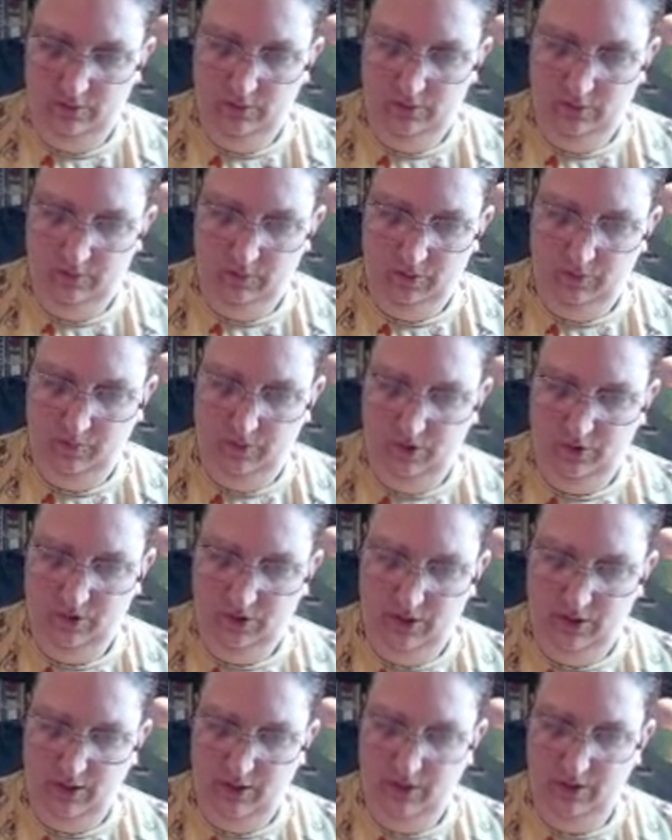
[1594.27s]
Maybe try
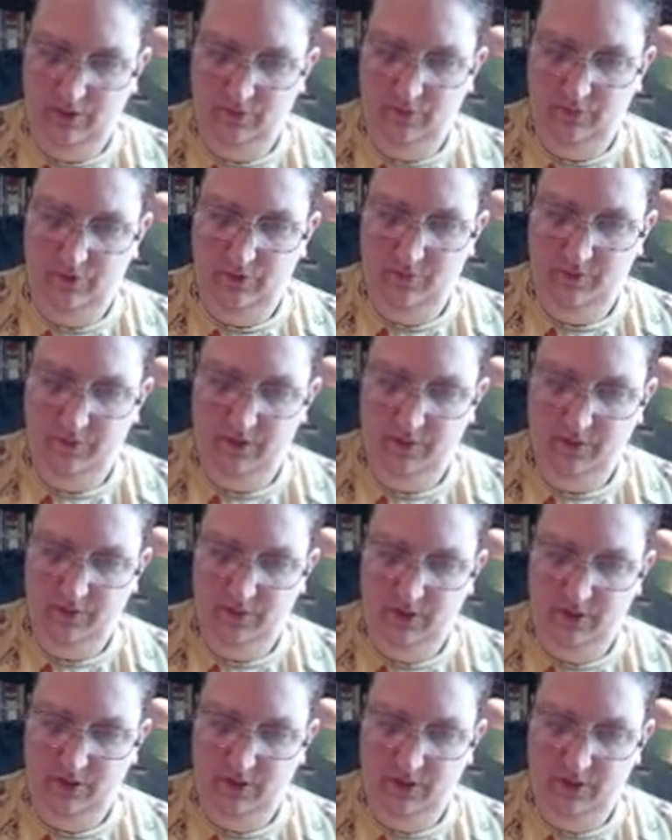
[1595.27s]
to cover up some
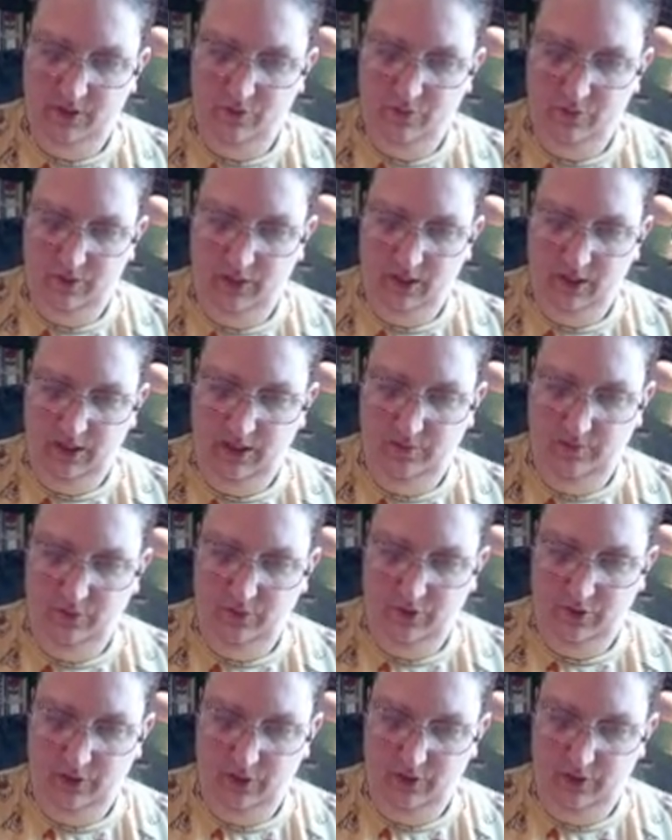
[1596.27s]
of this green
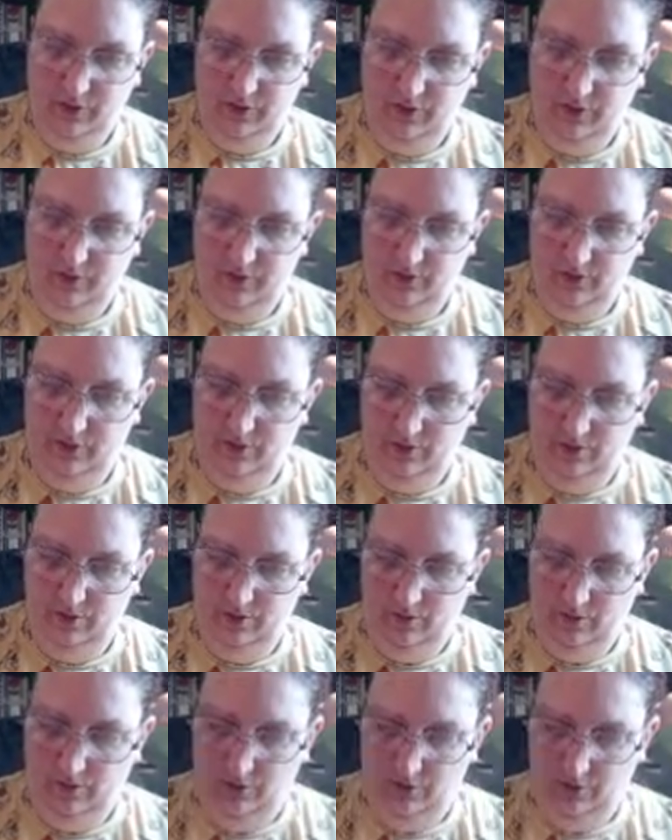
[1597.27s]
where I got
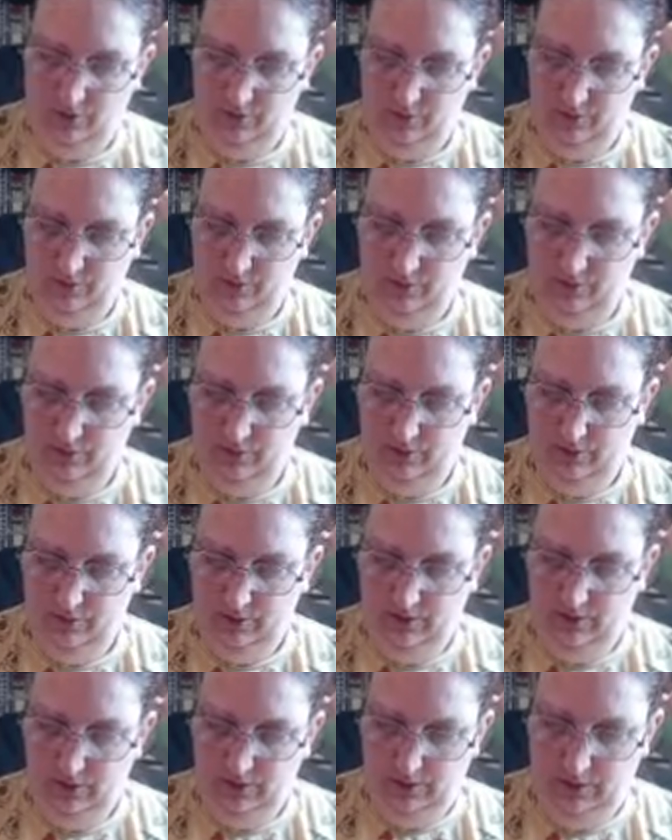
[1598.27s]
on
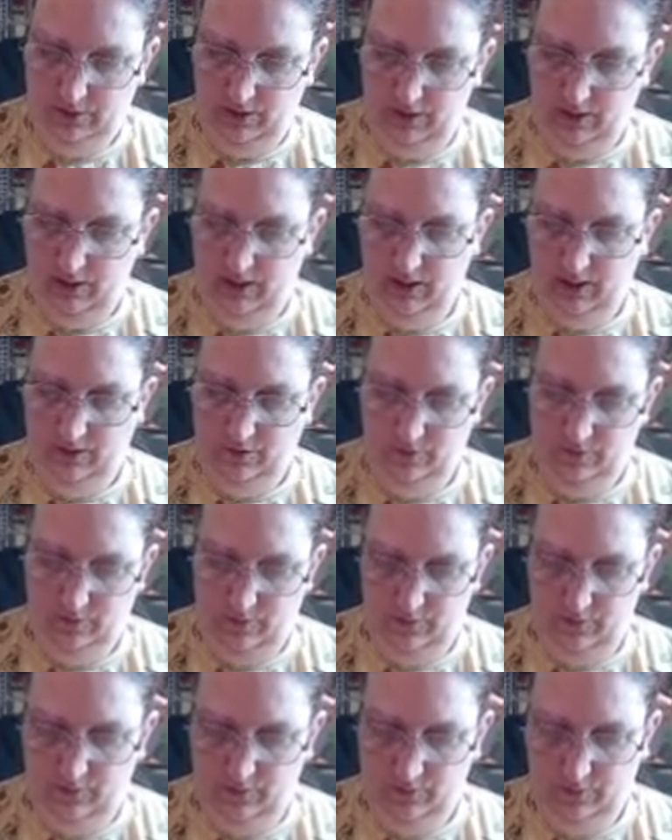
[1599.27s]
here.
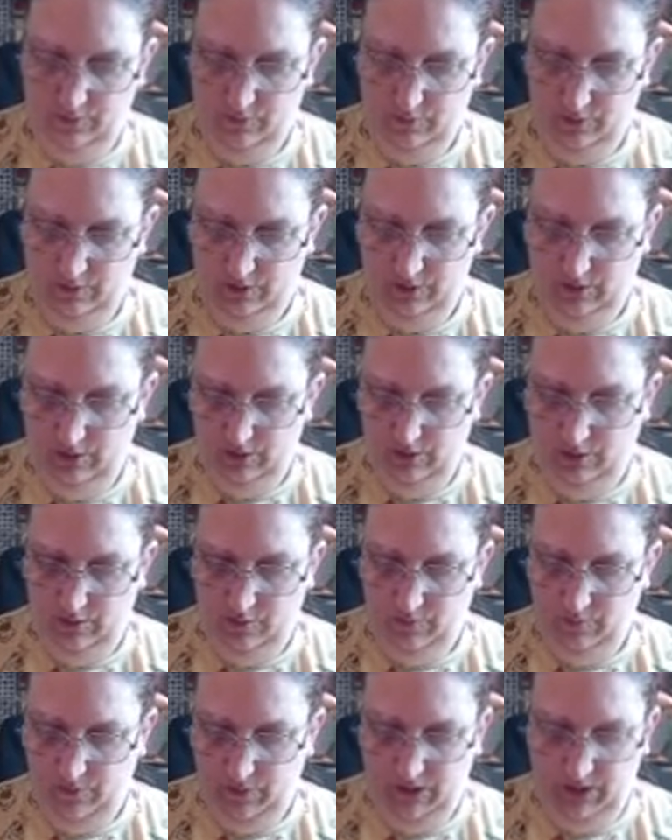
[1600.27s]

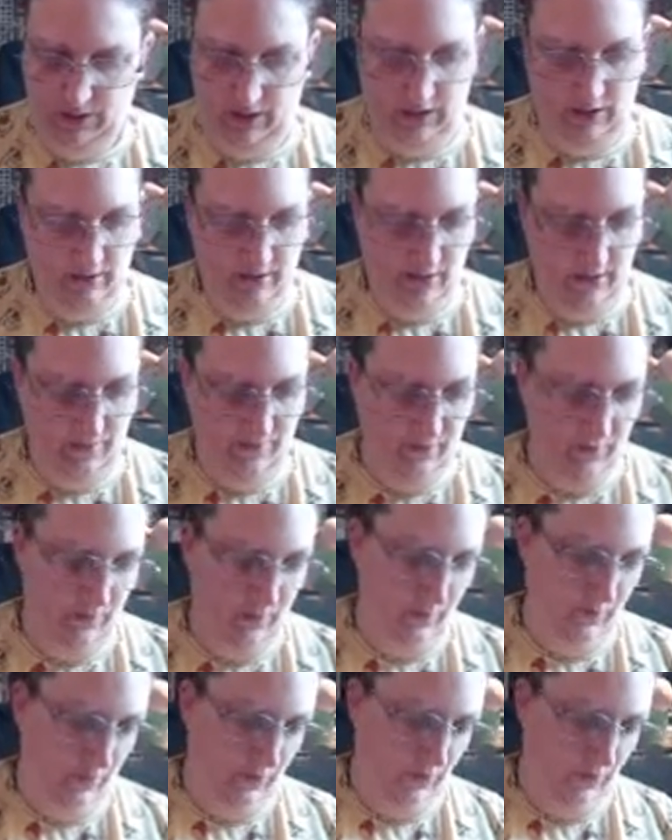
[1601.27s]
But it doesn't have to be